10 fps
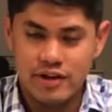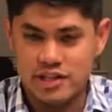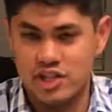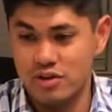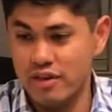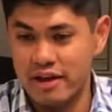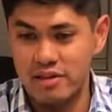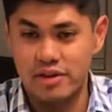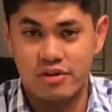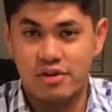unless you're like
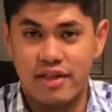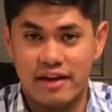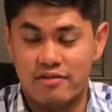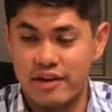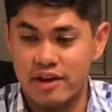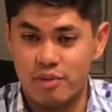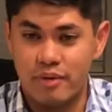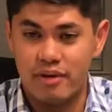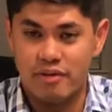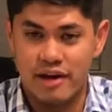literally like a
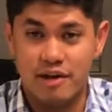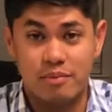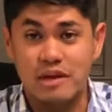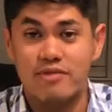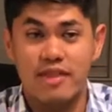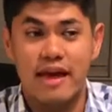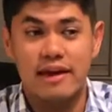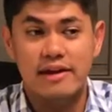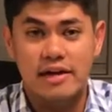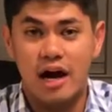Vanderbilt, right? But even they
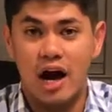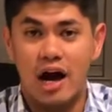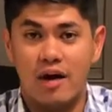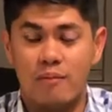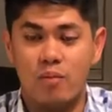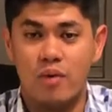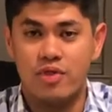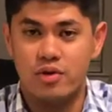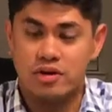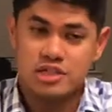um, went
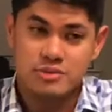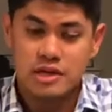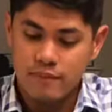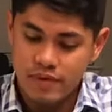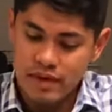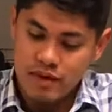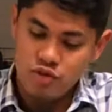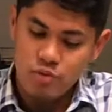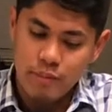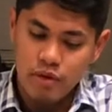through hardships. If
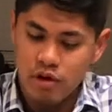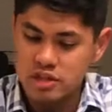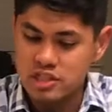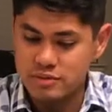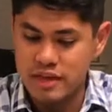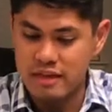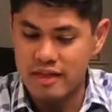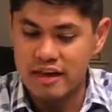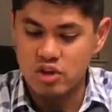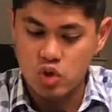you remember the hardships that
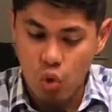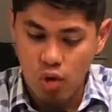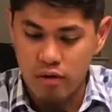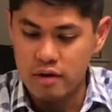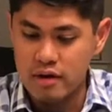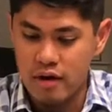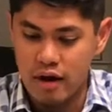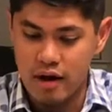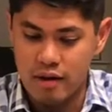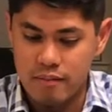that your
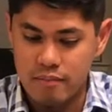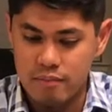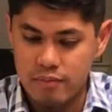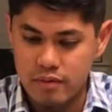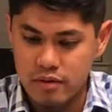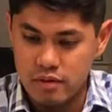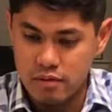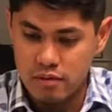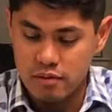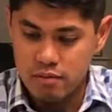um,
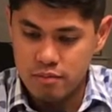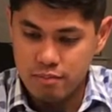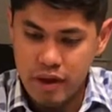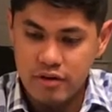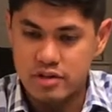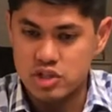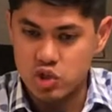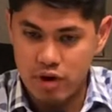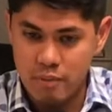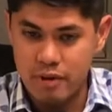parents,
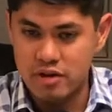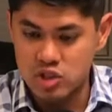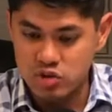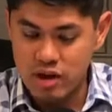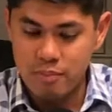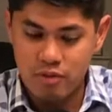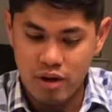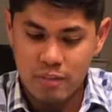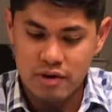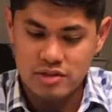grandparents, great
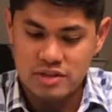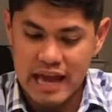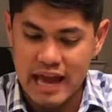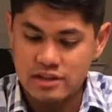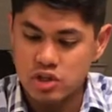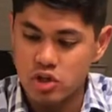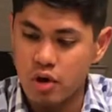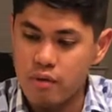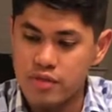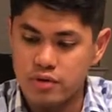grandparents had to
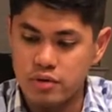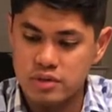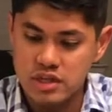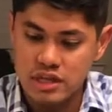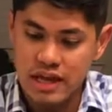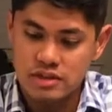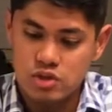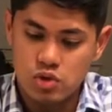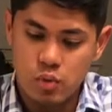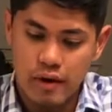go through to get
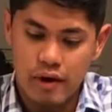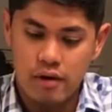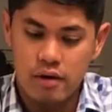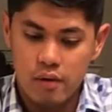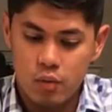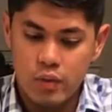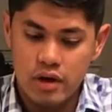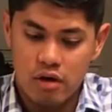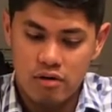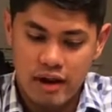to where we
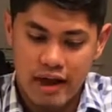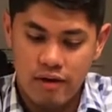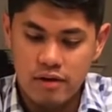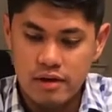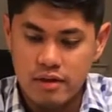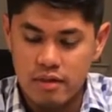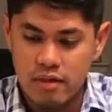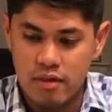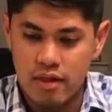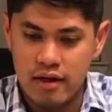are now,
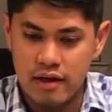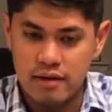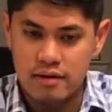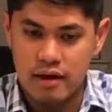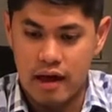like